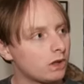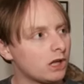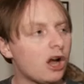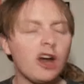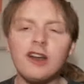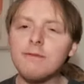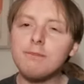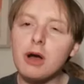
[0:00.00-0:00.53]

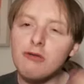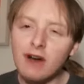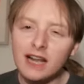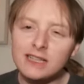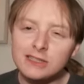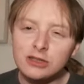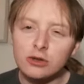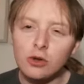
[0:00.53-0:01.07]
kind of
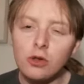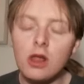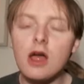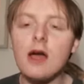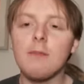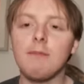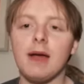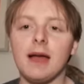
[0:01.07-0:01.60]
parental,
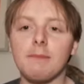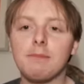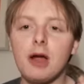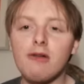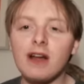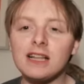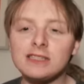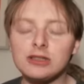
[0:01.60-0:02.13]
but
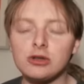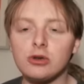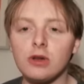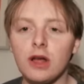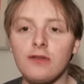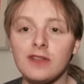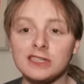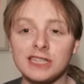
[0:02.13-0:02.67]
parental
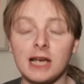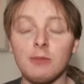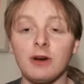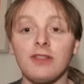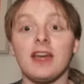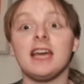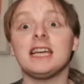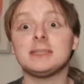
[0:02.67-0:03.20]
in the same way
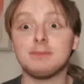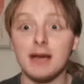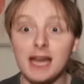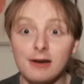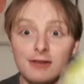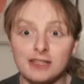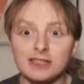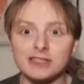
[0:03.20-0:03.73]
that his
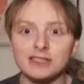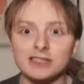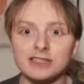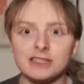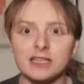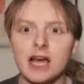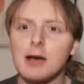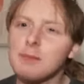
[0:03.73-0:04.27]

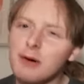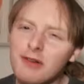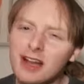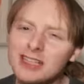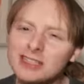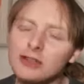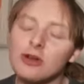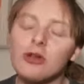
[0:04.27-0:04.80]
parents are
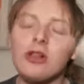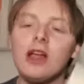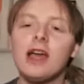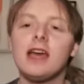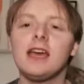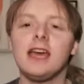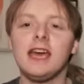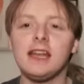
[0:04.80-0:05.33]
parental,
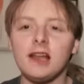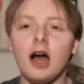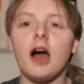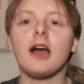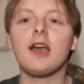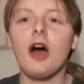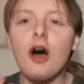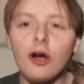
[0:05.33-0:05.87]
in like a
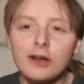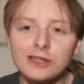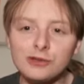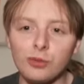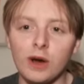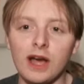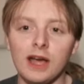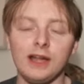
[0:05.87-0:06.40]
kind
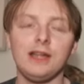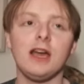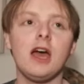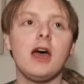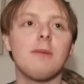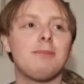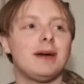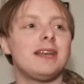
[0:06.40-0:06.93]
way,
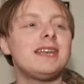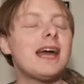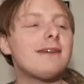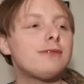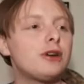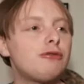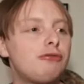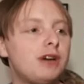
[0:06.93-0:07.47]
but
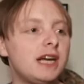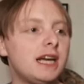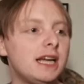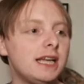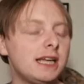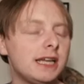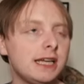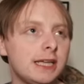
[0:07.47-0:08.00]
never
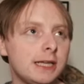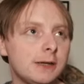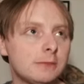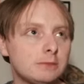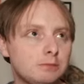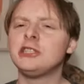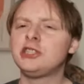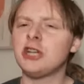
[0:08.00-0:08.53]
really
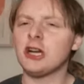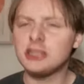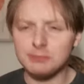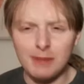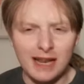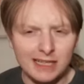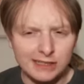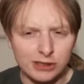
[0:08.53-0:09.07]

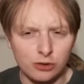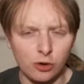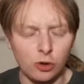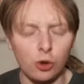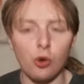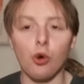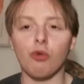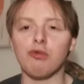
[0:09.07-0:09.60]
judgmental
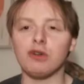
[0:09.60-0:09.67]
or